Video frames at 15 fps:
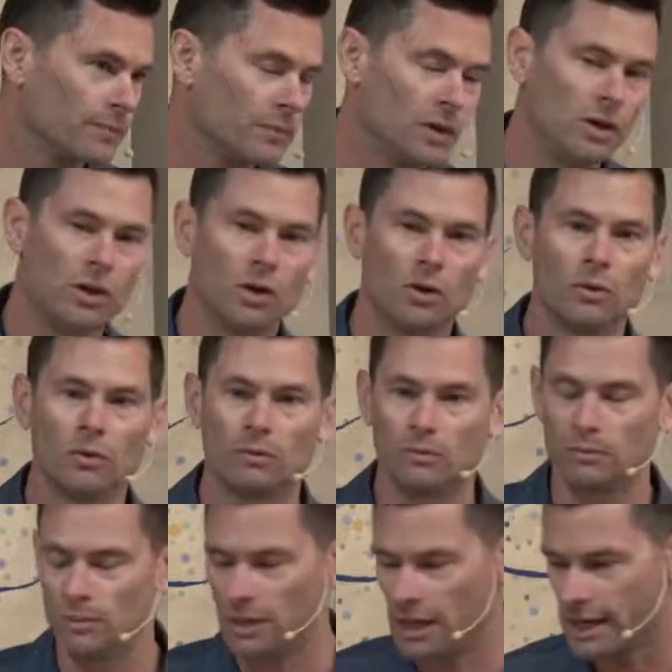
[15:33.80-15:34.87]
You know,
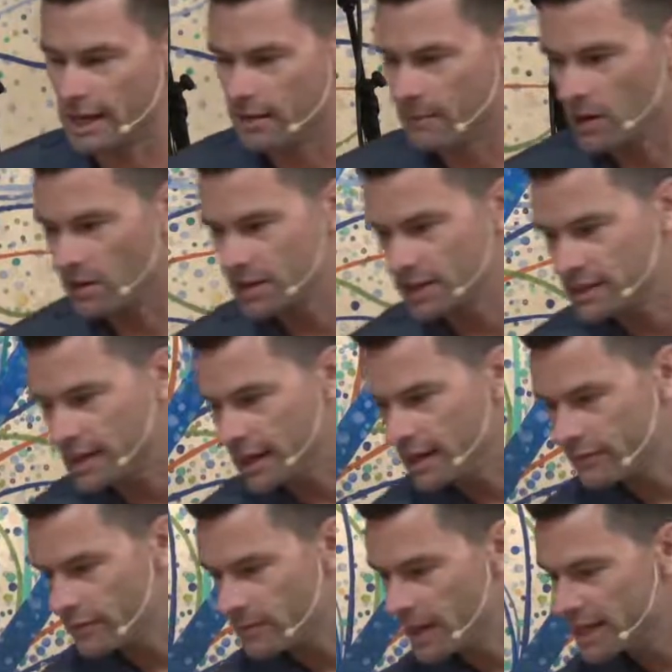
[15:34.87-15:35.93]
like I'm always
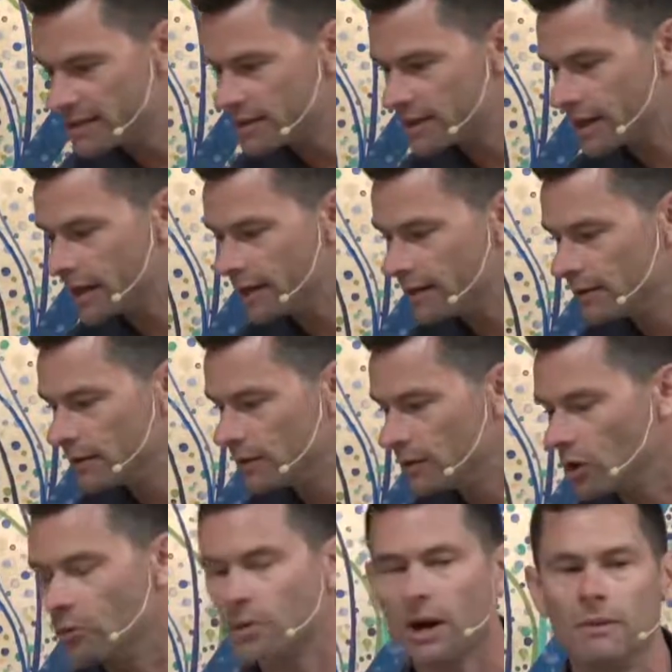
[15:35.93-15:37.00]
saying from Einstein,
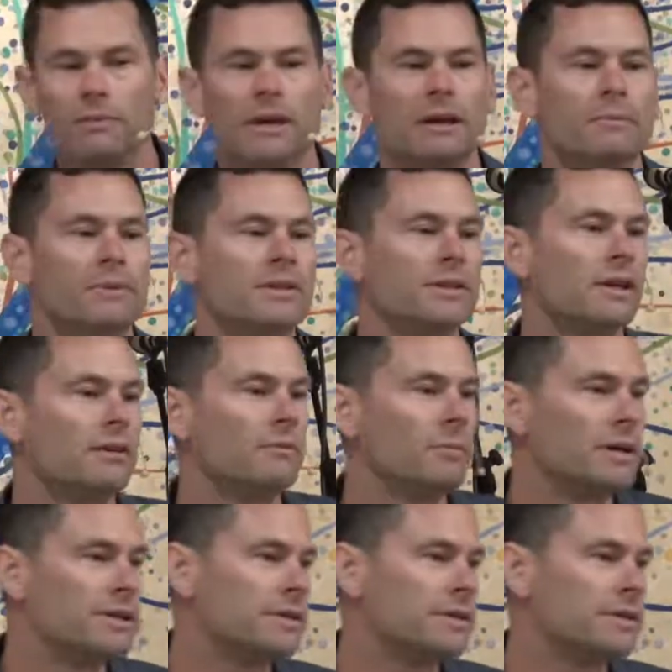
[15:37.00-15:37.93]
no problem can be solved